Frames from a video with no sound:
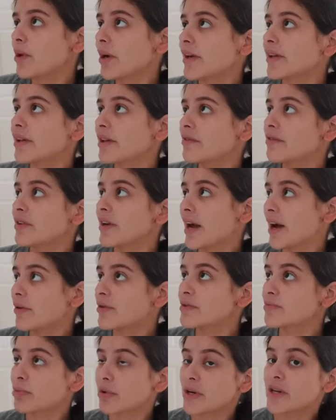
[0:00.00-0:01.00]
where I live now
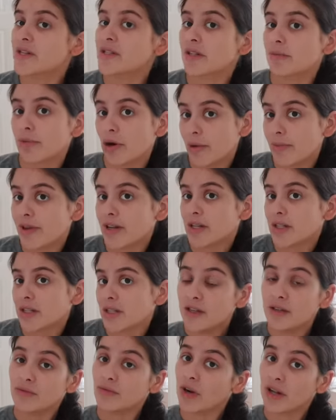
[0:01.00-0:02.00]
is pretty suburban
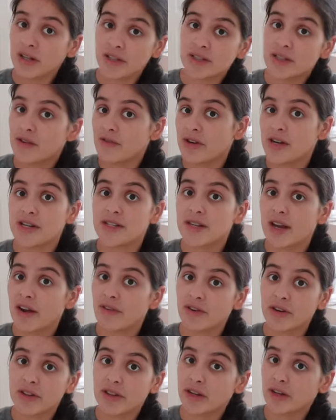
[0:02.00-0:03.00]
in relativity to
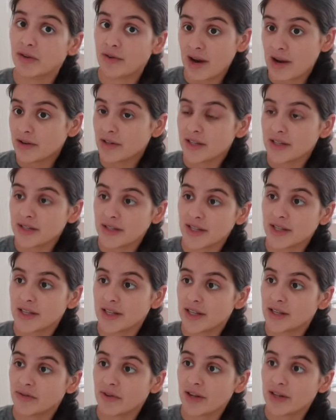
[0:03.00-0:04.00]
everything around us. Like
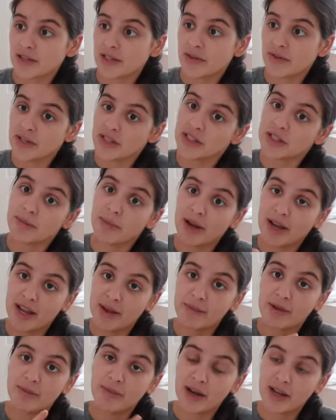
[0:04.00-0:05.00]
in relativity to
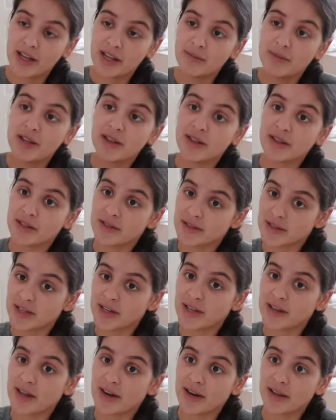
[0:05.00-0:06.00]
Miami, Miami, the
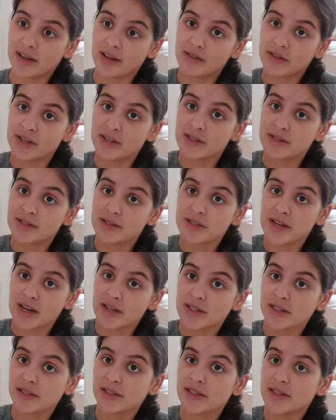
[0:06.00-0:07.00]
city that I live in is
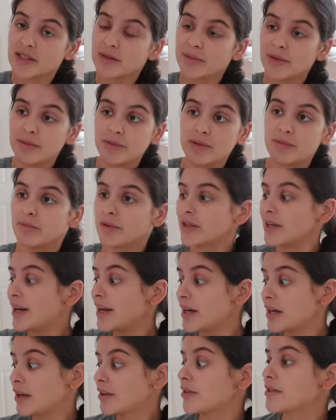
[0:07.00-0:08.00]
technically suburban, but
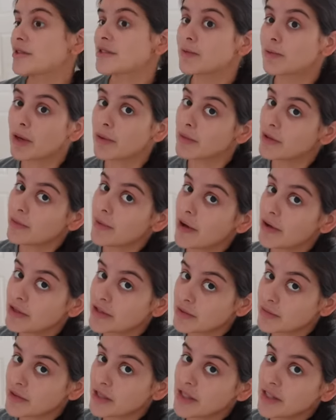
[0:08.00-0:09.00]
ain't nothing suburban about it
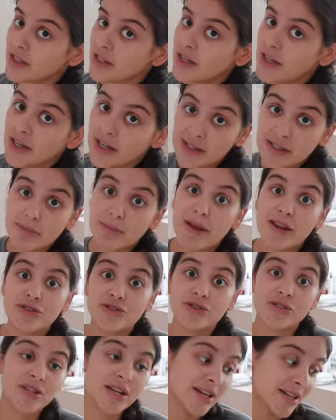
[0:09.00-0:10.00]
to me. It's a
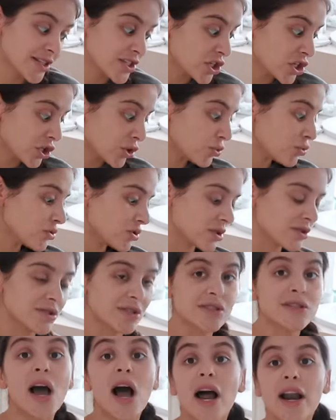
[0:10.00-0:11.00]
major city. It's huge. There's
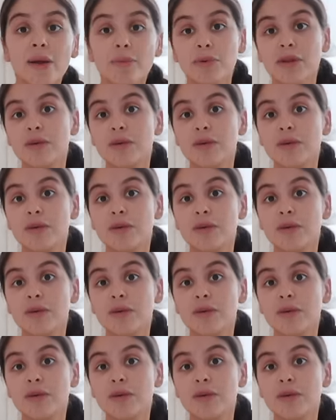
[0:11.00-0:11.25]
a ton of